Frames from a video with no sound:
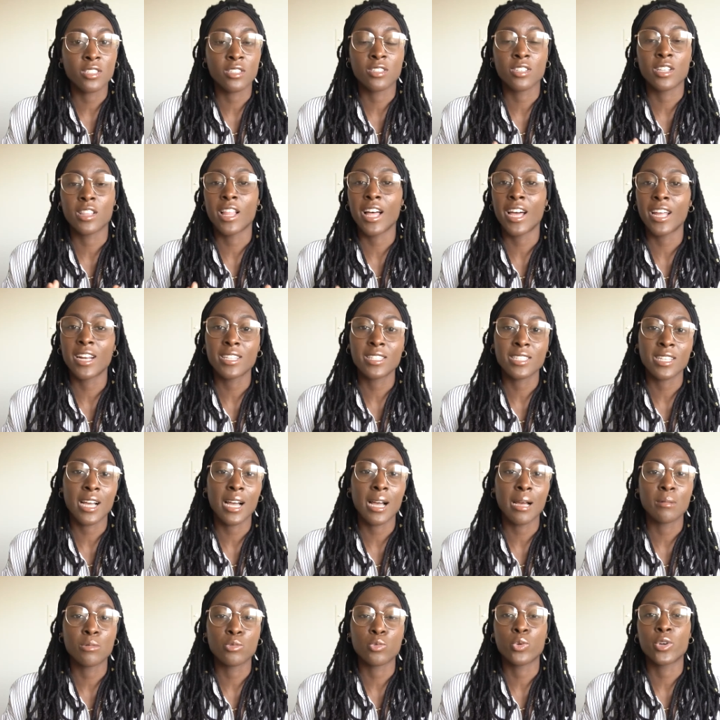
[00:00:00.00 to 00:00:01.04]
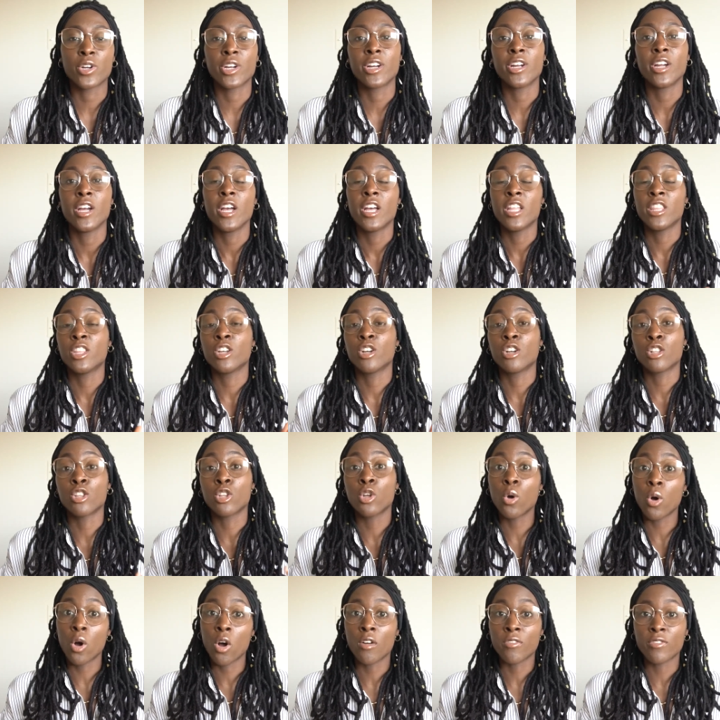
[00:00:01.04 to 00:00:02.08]
there's a lot of times where there are
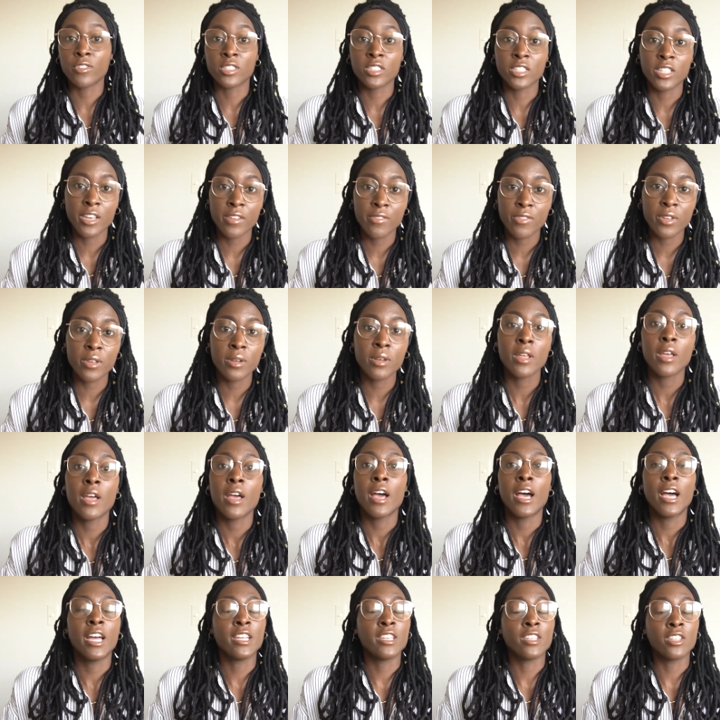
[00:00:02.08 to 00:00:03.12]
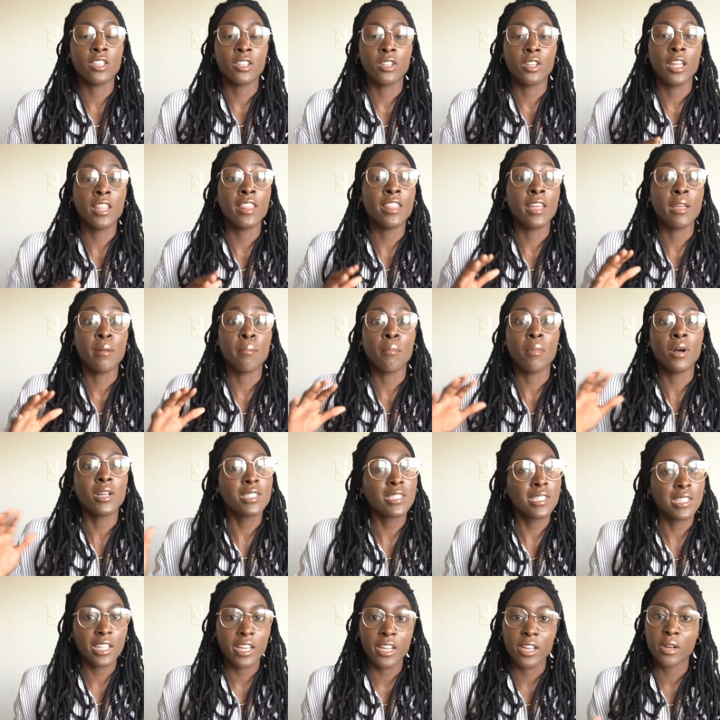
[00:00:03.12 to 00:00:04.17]
low offers given until, and then
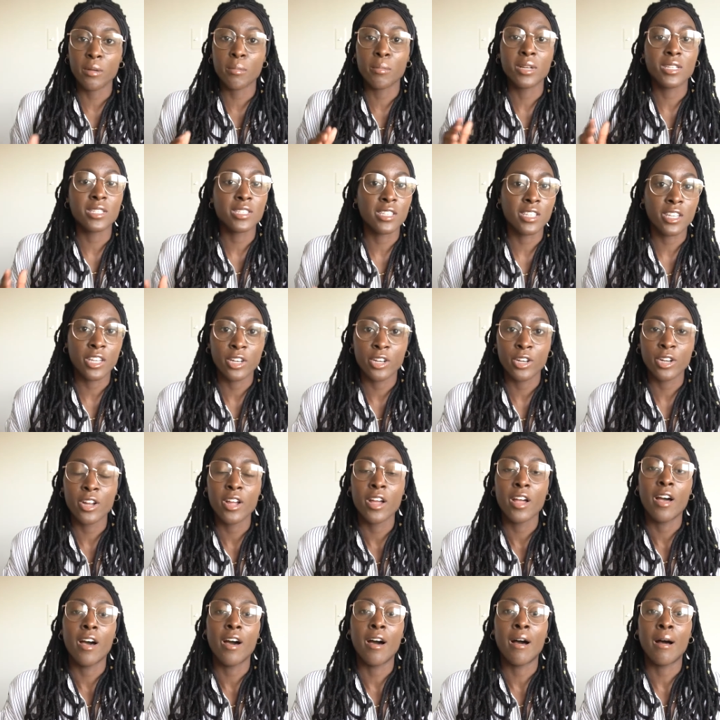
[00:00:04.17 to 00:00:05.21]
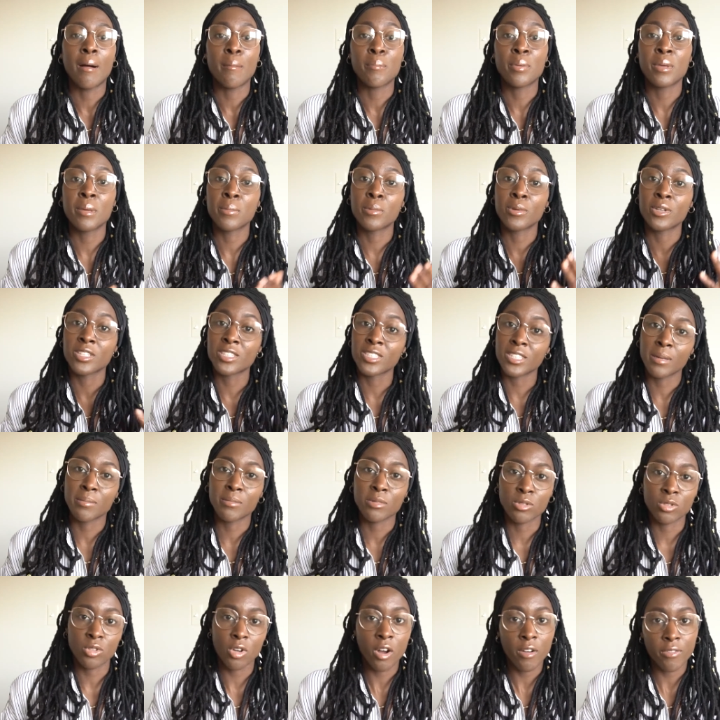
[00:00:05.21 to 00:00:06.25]
months later, months later, um, people accept
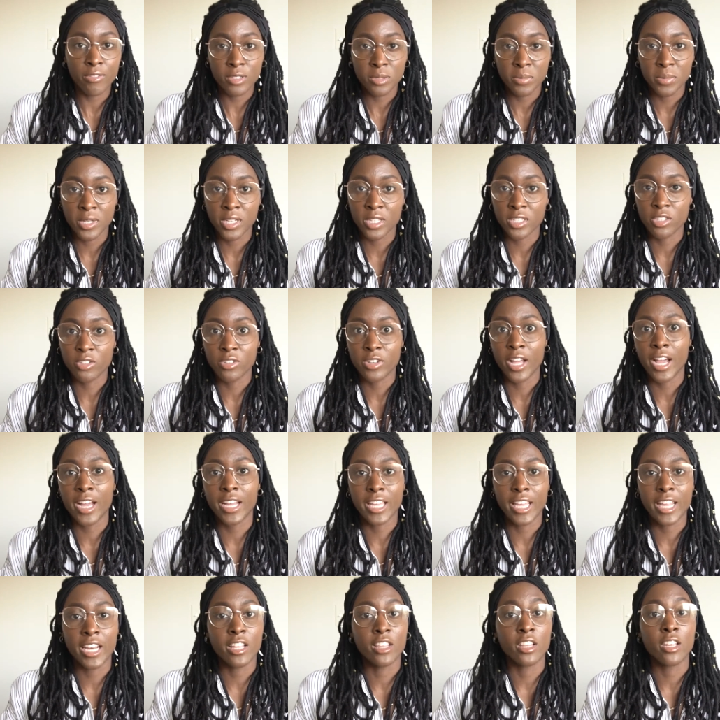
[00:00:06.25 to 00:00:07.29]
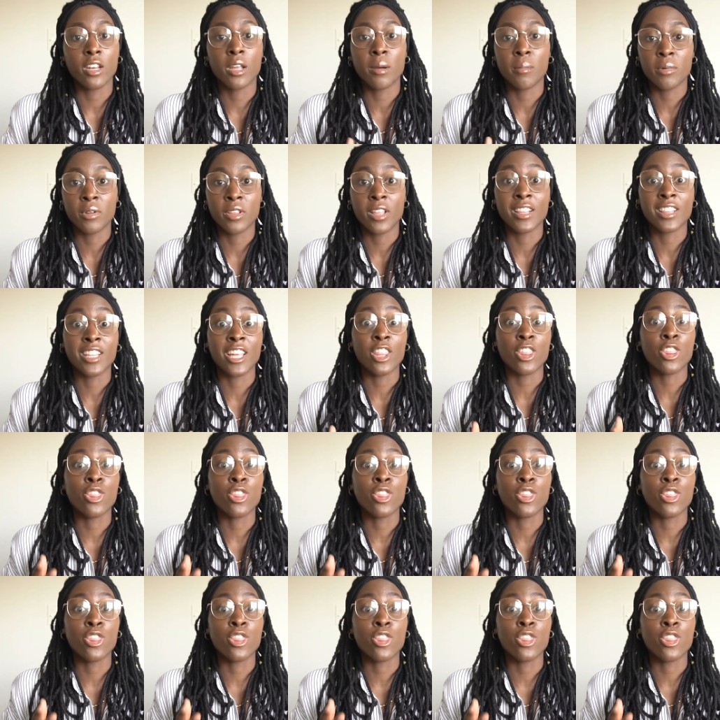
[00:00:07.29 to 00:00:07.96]
those offers because they're not getting the number that they